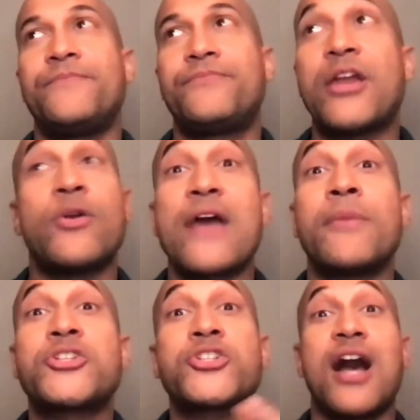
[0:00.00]
they don't have
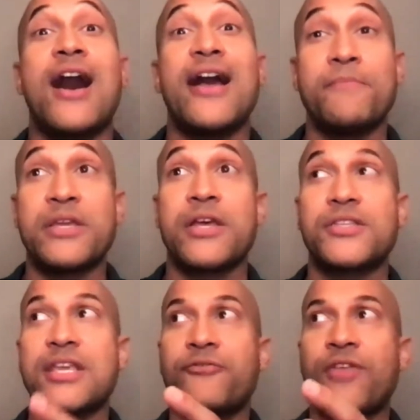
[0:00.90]
much time
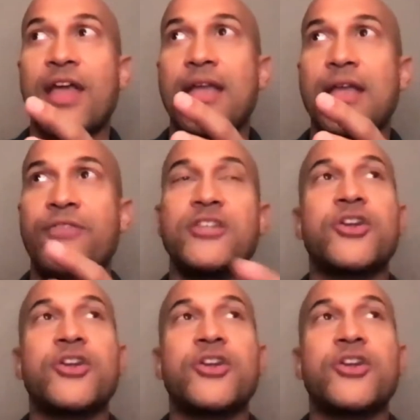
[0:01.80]
because if they